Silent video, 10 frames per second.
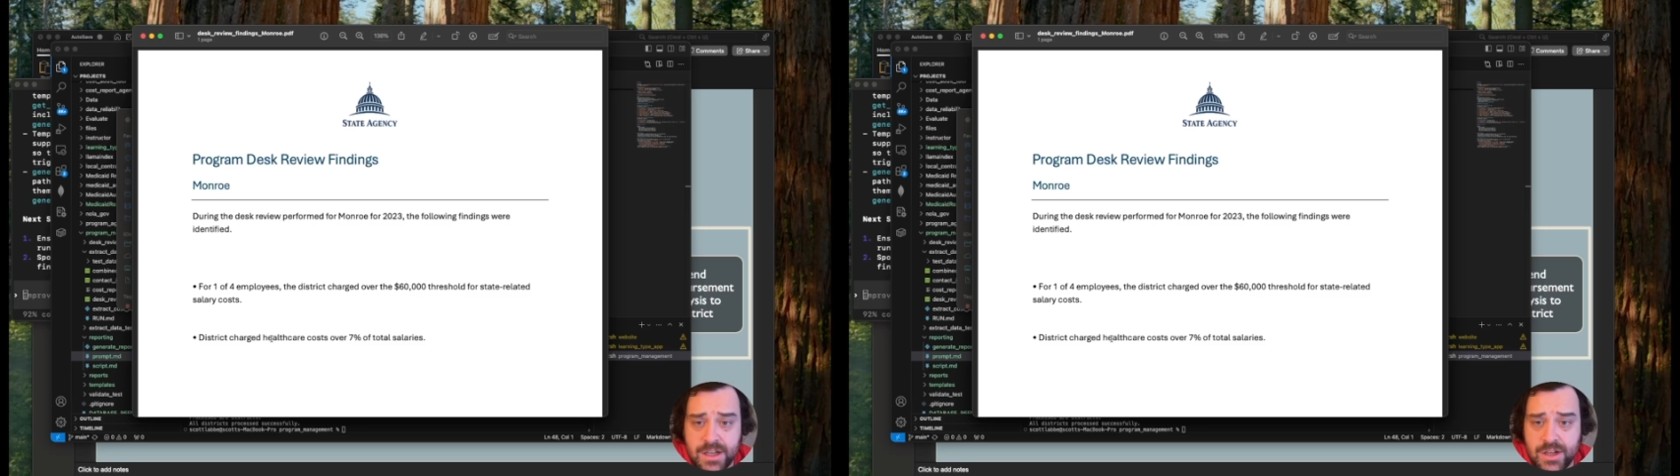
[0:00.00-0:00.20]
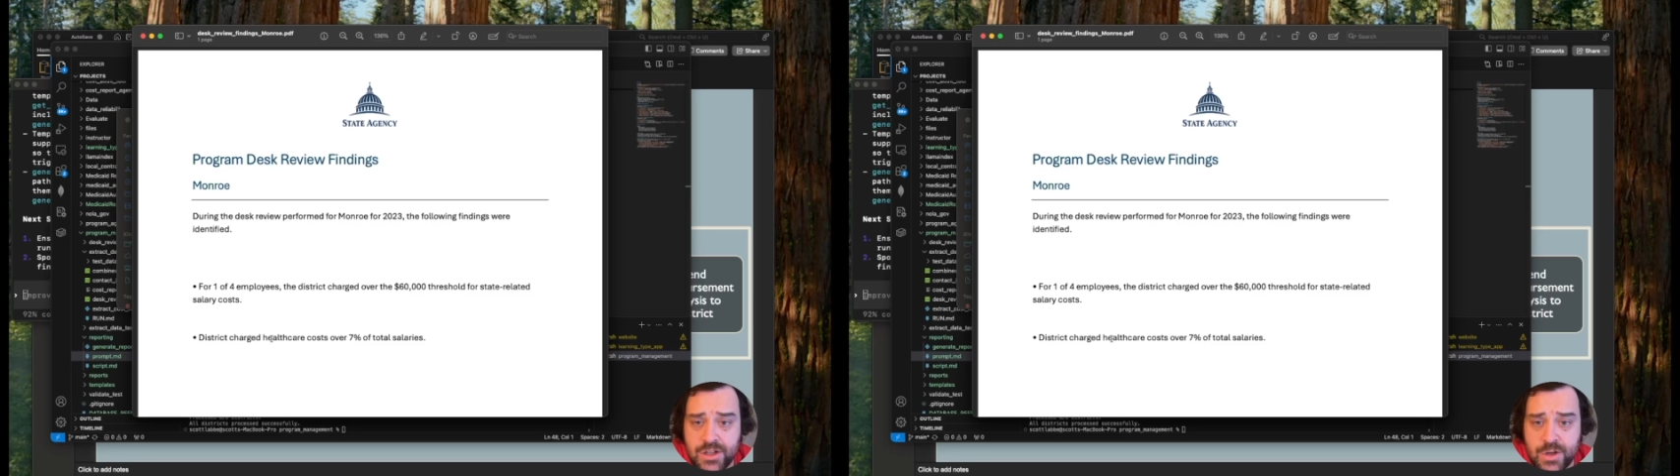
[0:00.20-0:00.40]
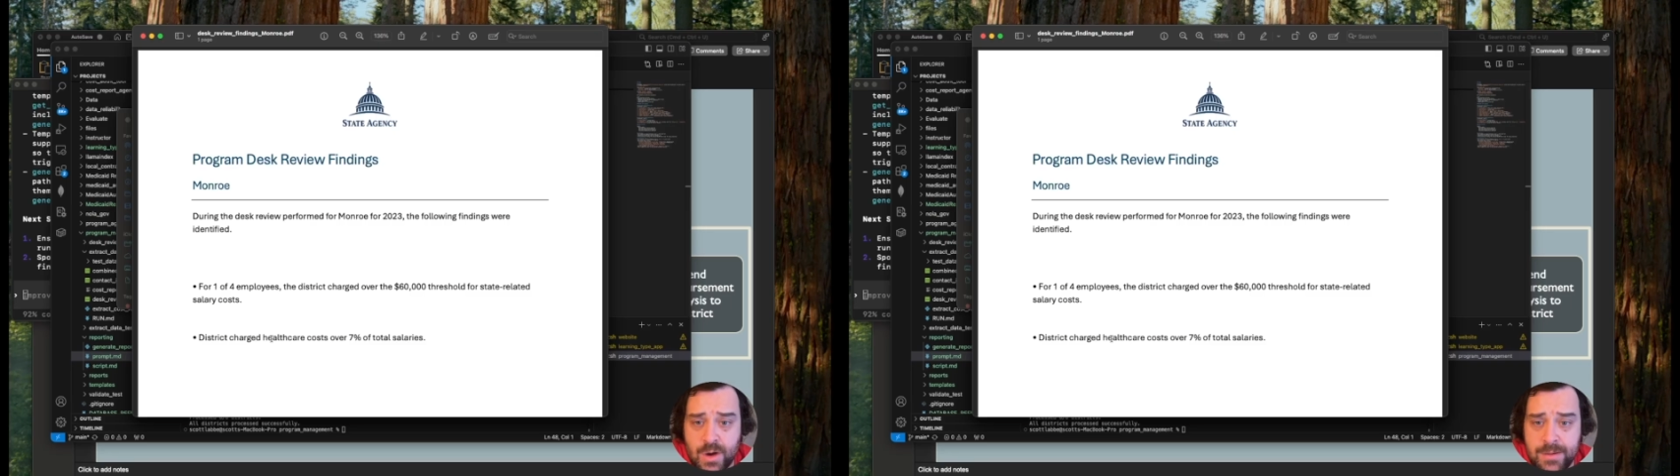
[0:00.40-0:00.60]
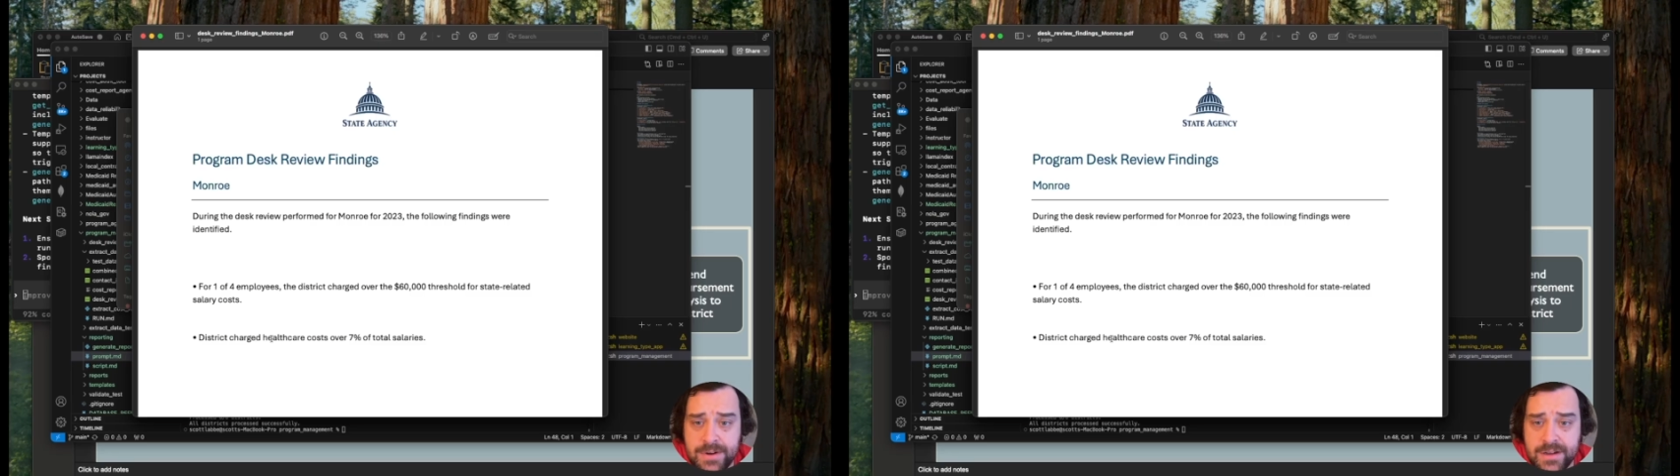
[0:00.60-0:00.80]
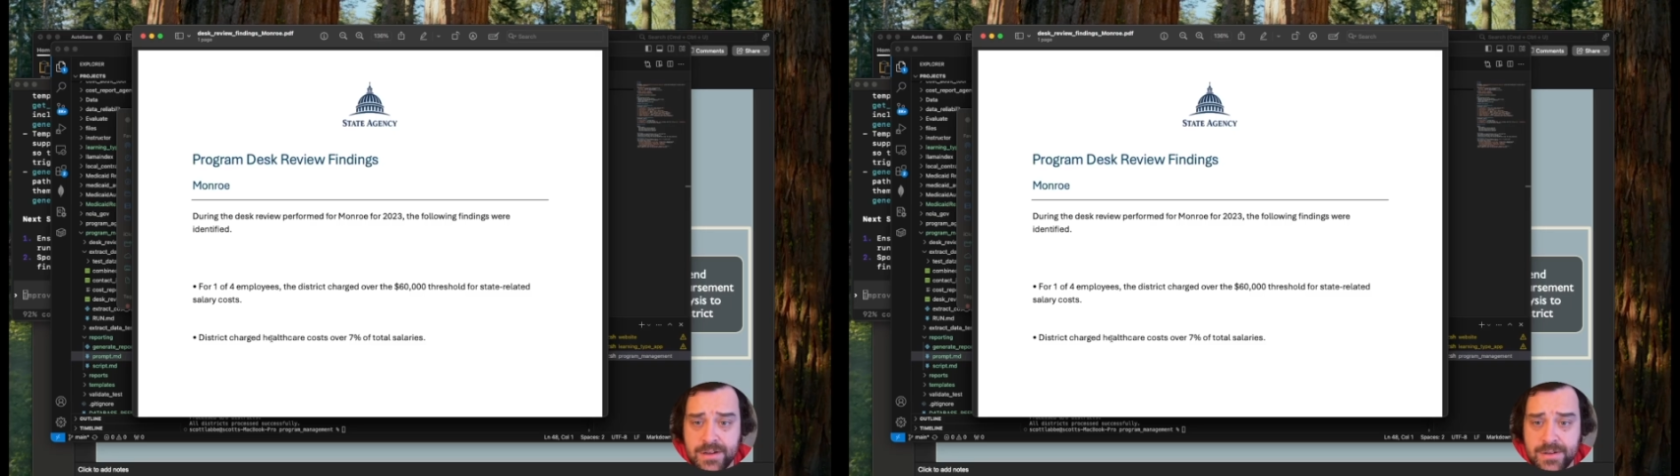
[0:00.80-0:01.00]
So I'm
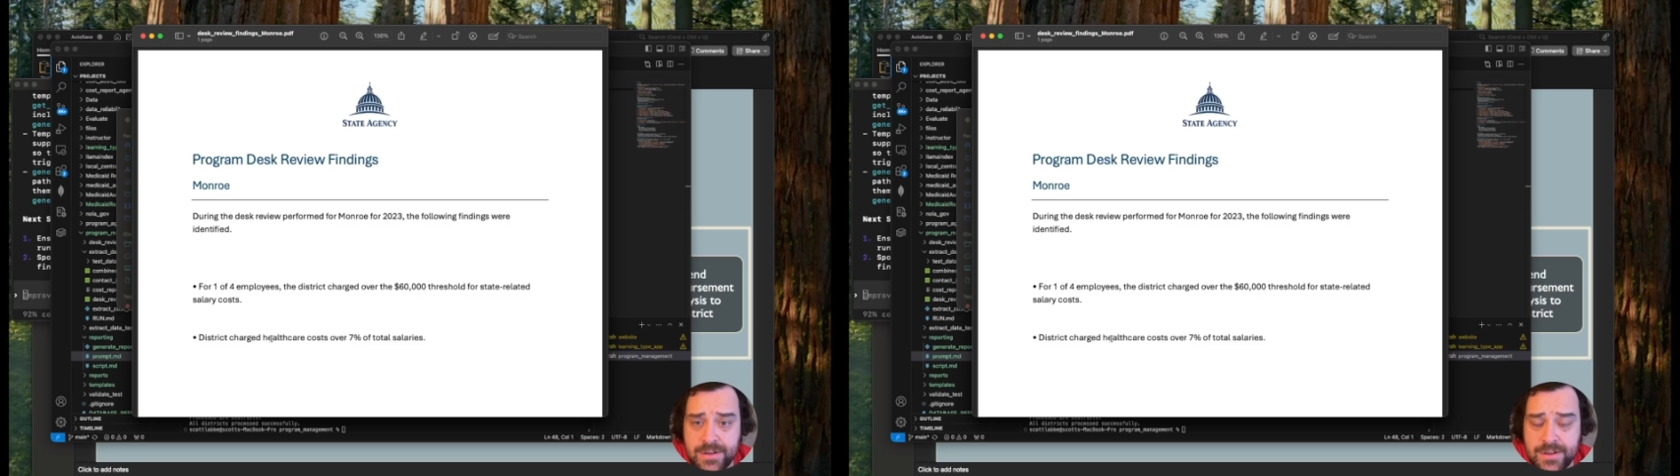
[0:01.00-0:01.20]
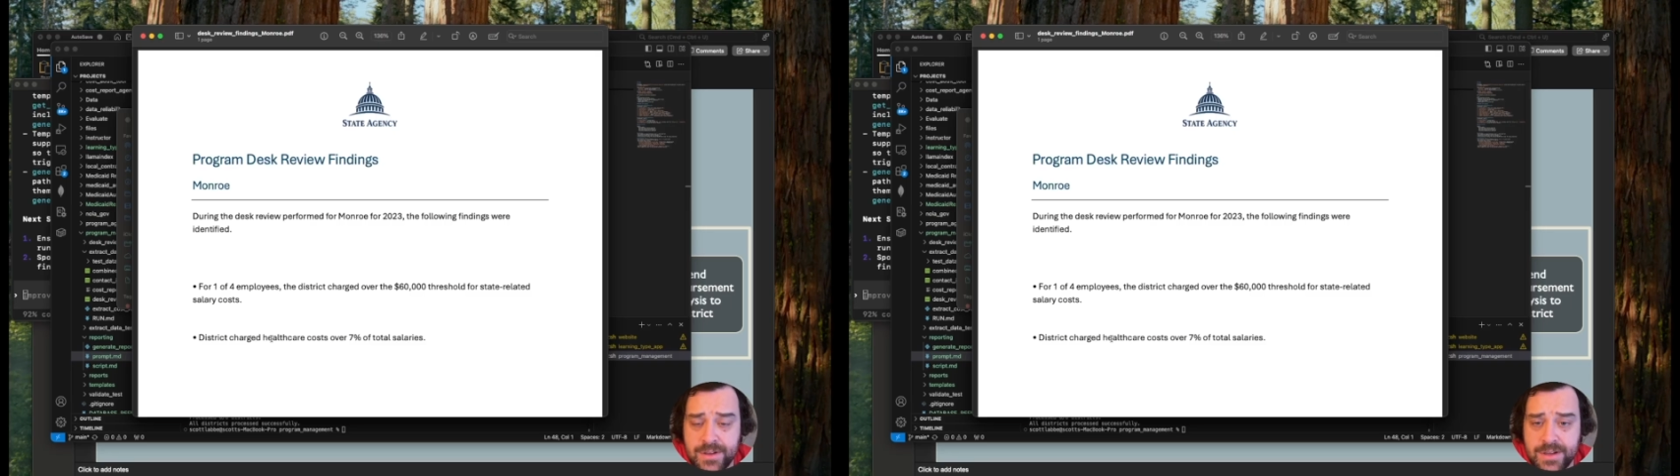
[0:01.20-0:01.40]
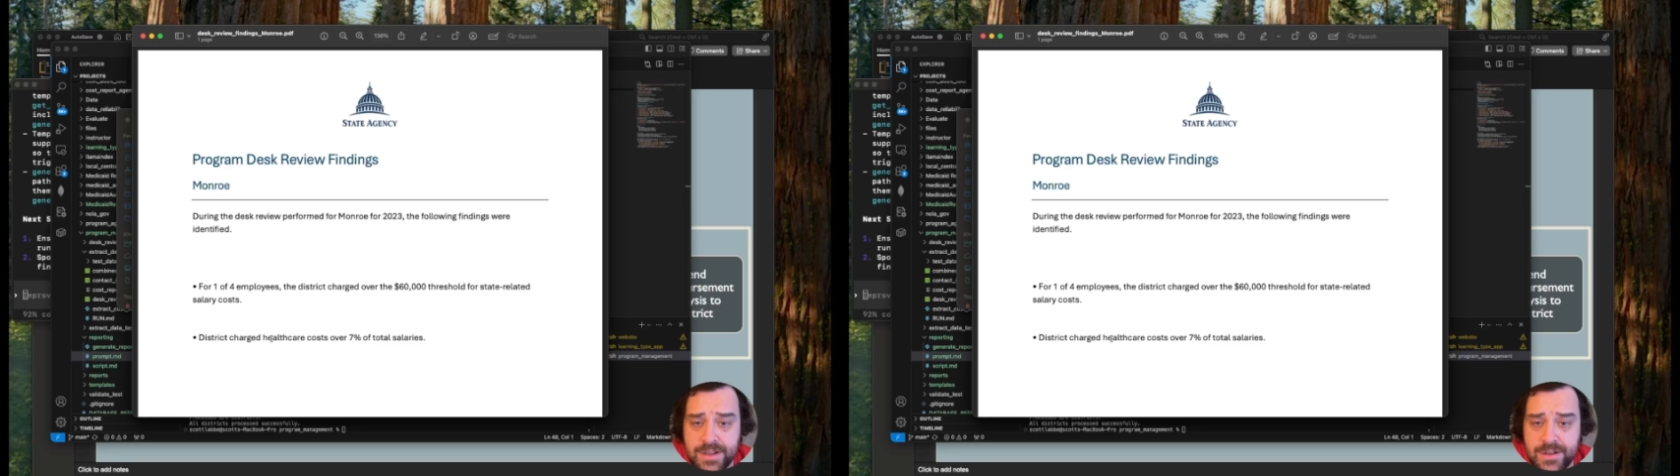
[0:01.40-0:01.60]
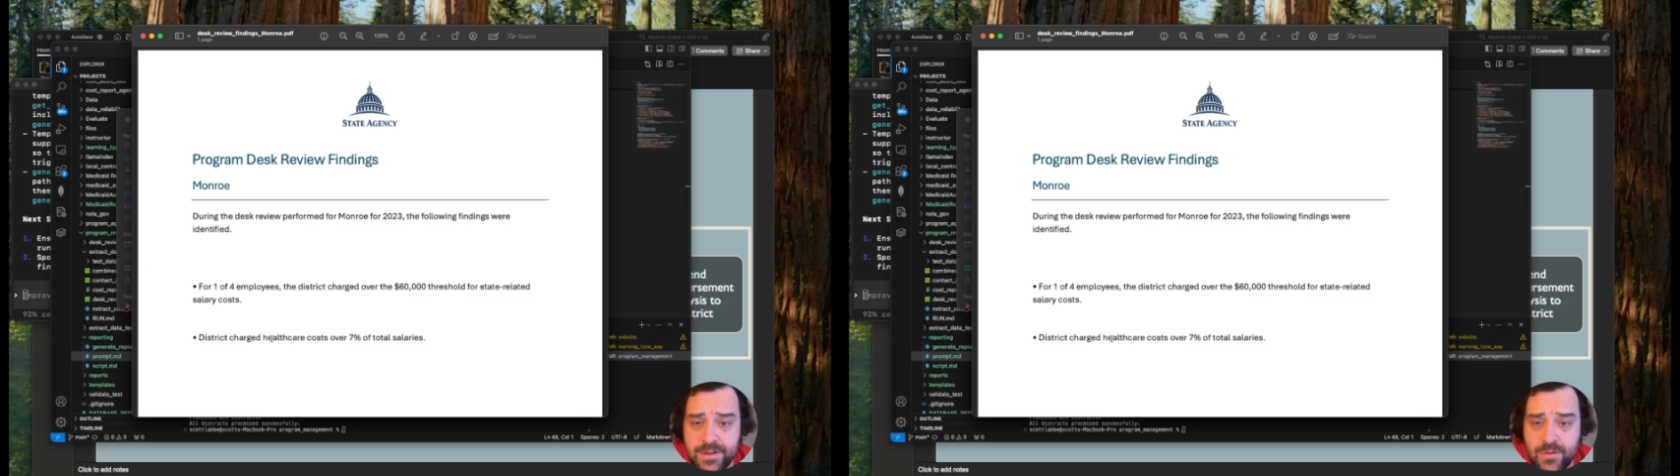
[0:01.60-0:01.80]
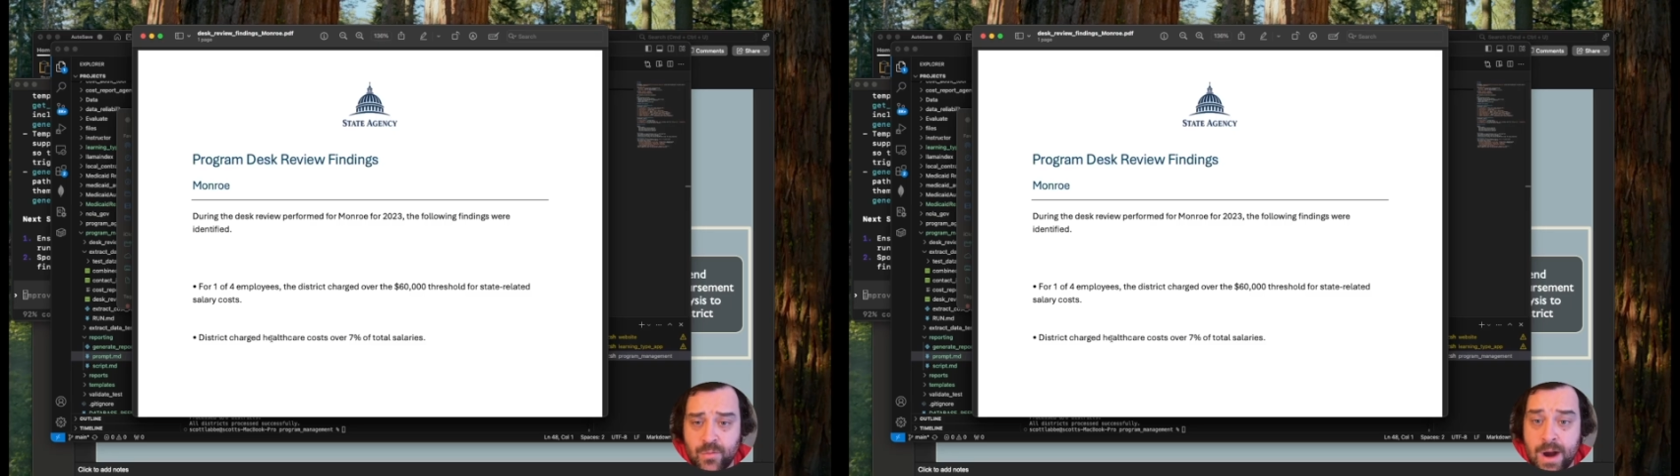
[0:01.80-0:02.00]
gonna
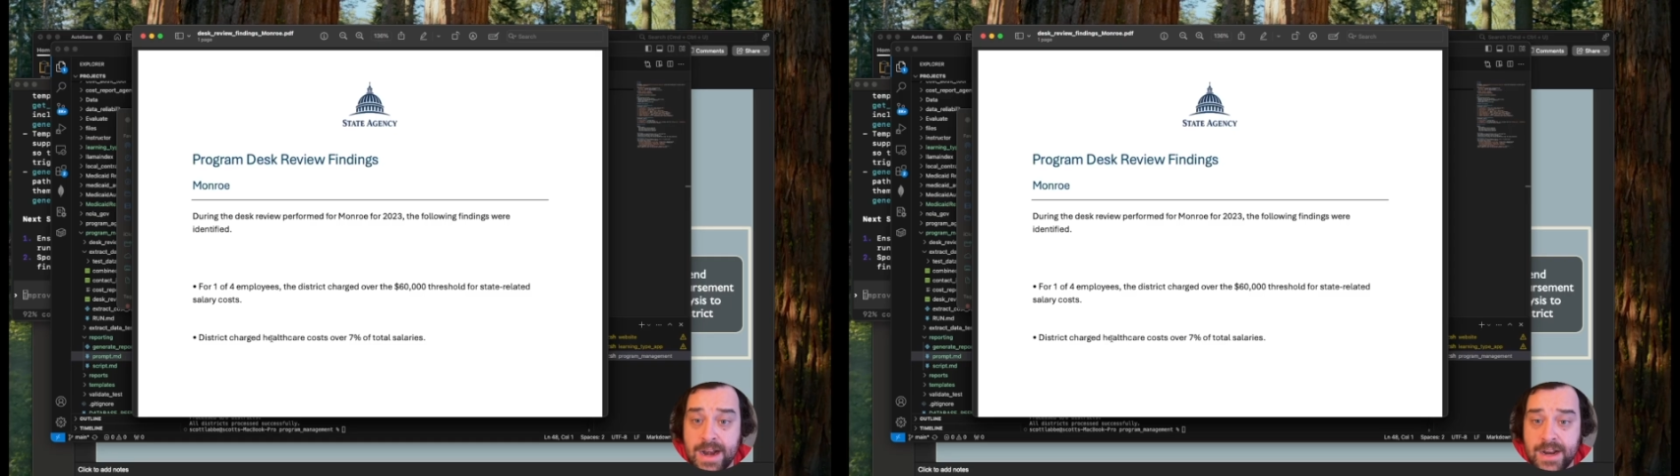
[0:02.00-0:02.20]
write a